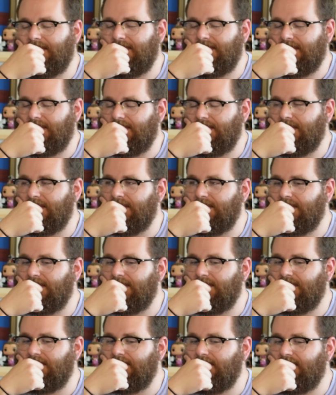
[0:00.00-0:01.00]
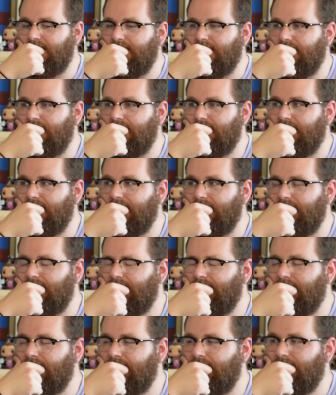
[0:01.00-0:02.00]

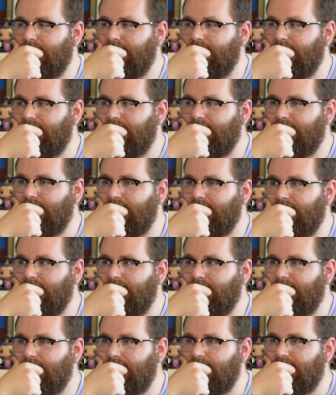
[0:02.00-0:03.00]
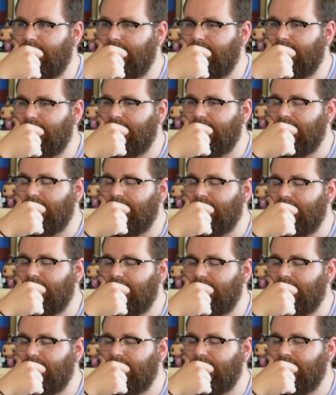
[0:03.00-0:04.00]

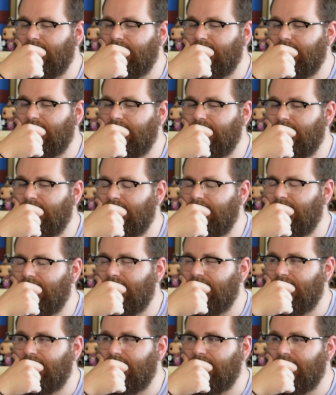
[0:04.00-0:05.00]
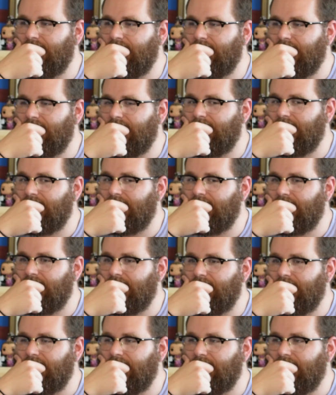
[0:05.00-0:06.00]

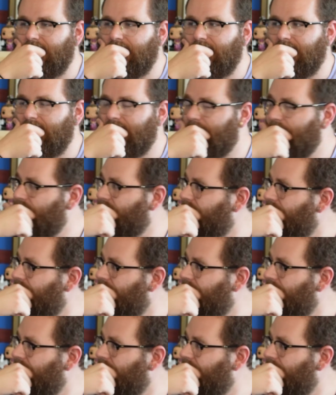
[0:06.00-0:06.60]
(silent)